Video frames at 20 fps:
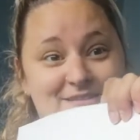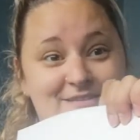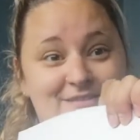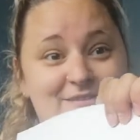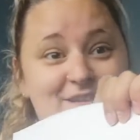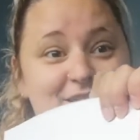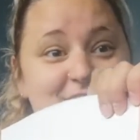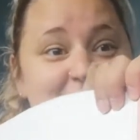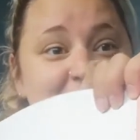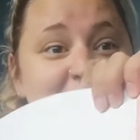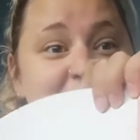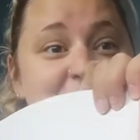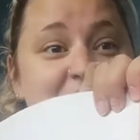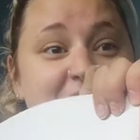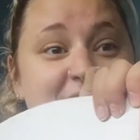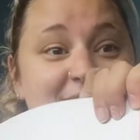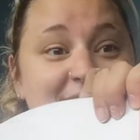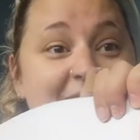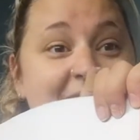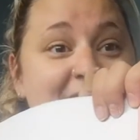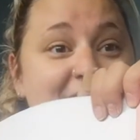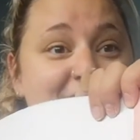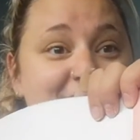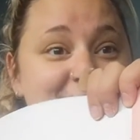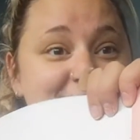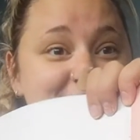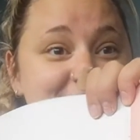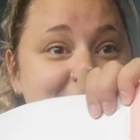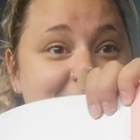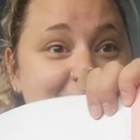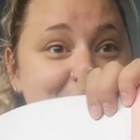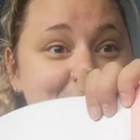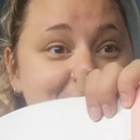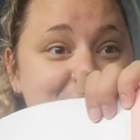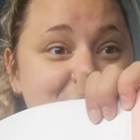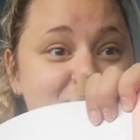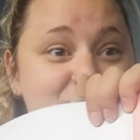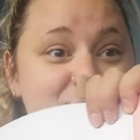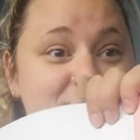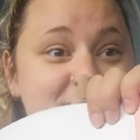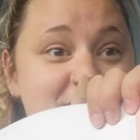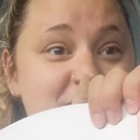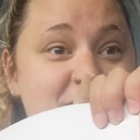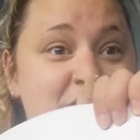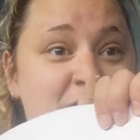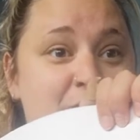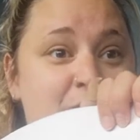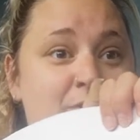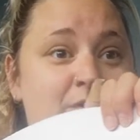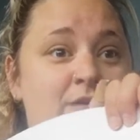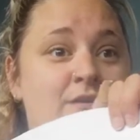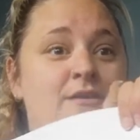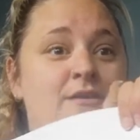Look, the ladder is stuck up in the tree too.